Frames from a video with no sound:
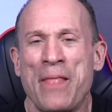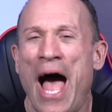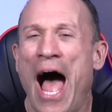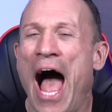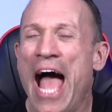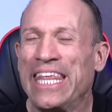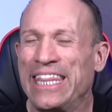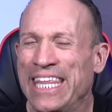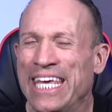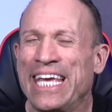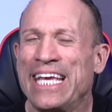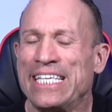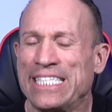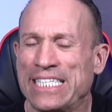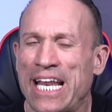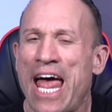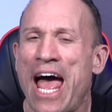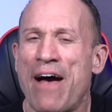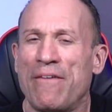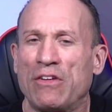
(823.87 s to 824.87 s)
I think he's
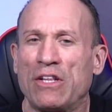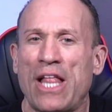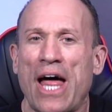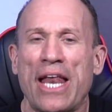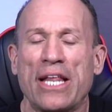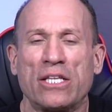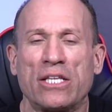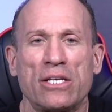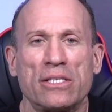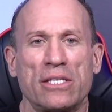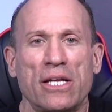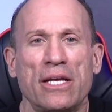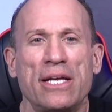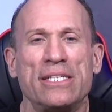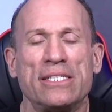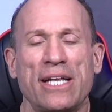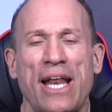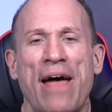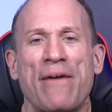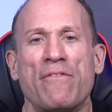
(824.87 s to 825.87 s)
going to have
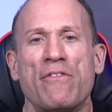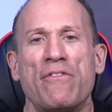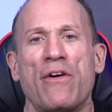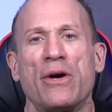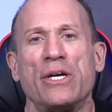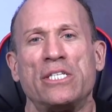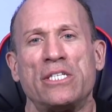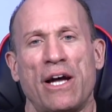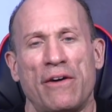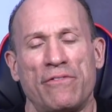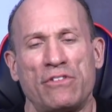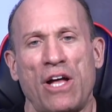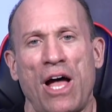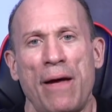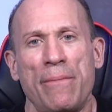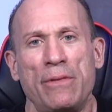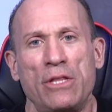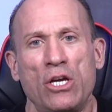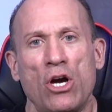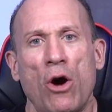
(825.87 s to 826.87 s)
a very tough
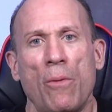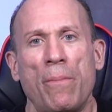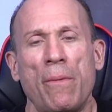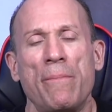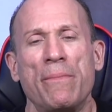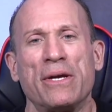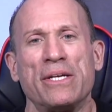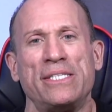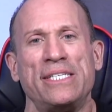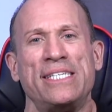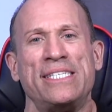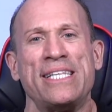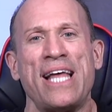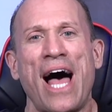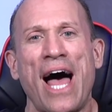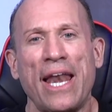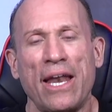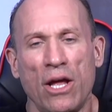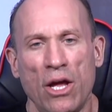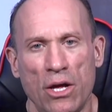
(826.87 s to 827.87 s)
time in the Open because he's
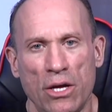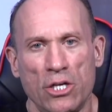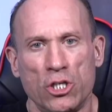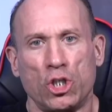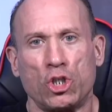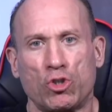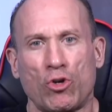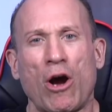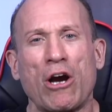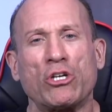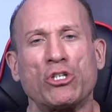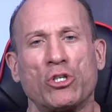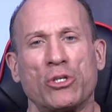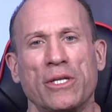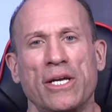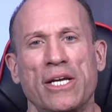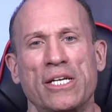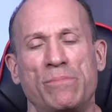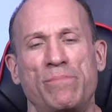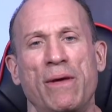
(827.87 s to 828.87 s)
not
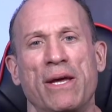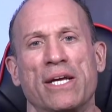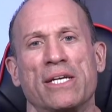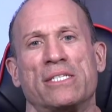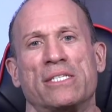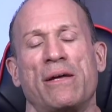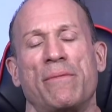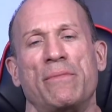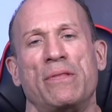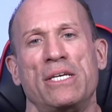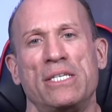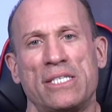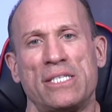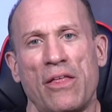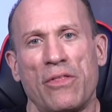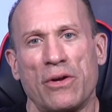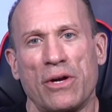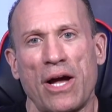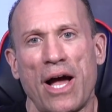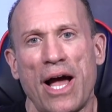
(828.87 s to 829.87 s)
structurally as big as some of these
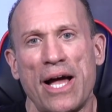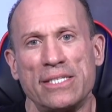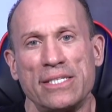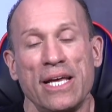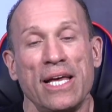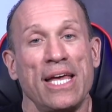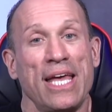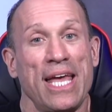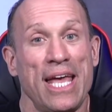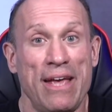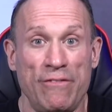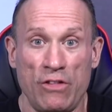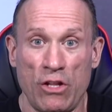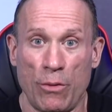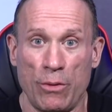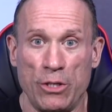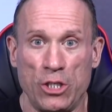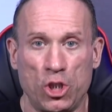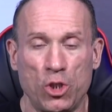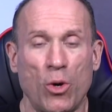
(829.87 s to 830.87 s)
other guys. Even
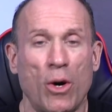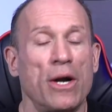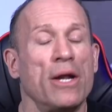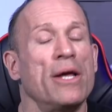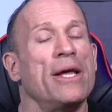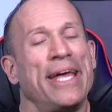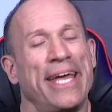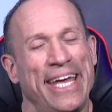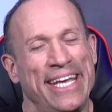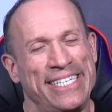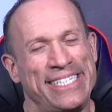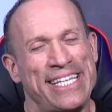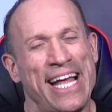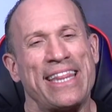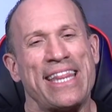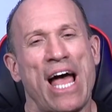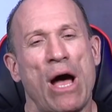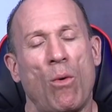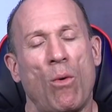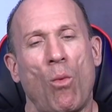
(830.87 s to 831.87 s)
though he's short, he's
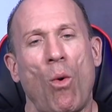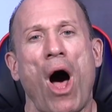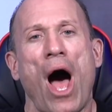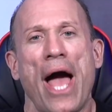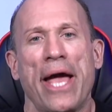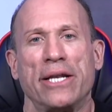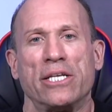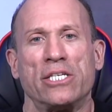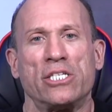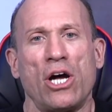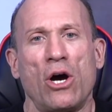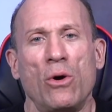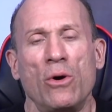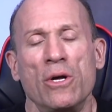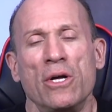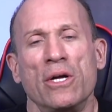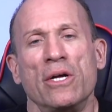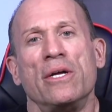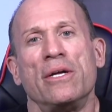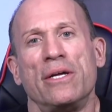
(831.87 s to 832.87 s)
not that wide. So
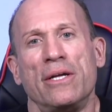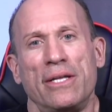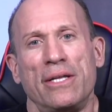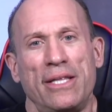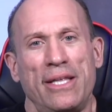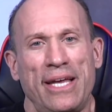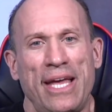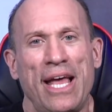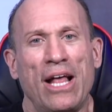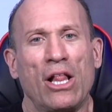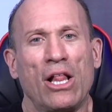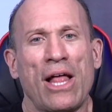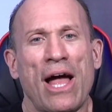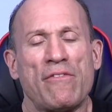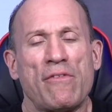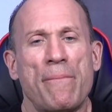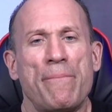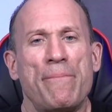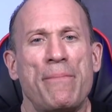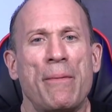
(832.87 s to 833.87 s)
he'll
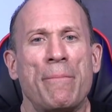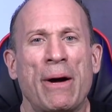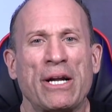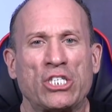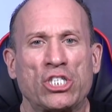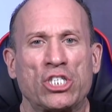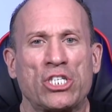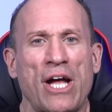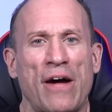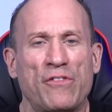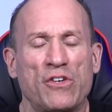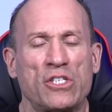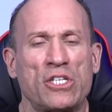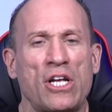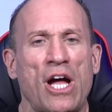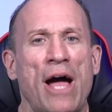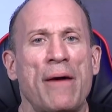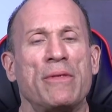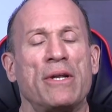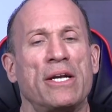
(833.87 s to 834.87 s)
have a much tougher
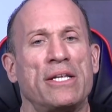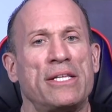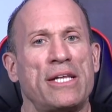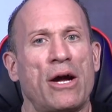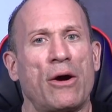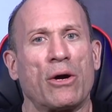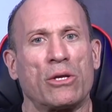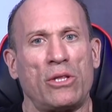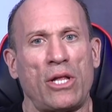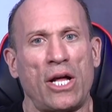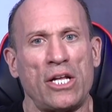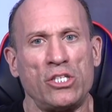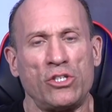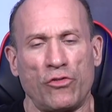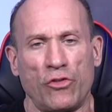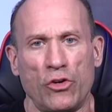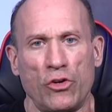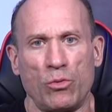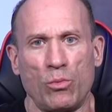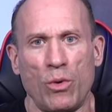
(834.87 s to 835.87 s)
time than a Derek
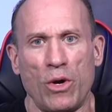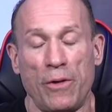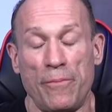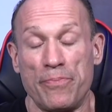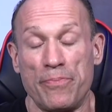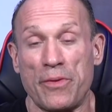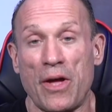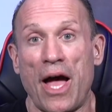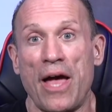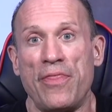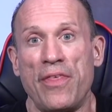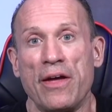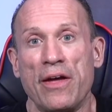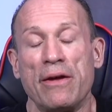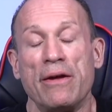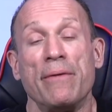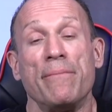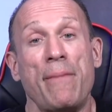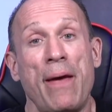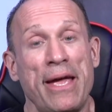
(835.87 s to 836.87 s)
Lunsford will, I think,
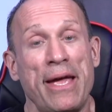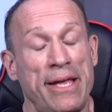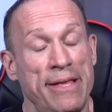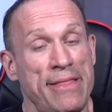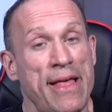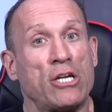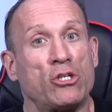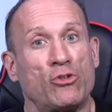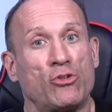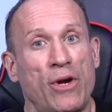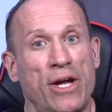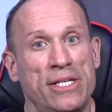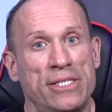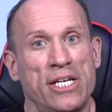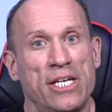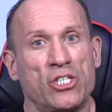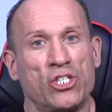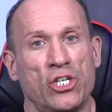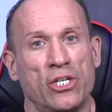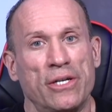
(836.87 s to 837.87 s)
making that
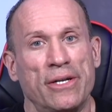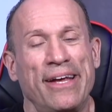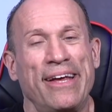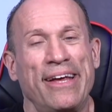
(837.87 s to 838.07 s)
transition.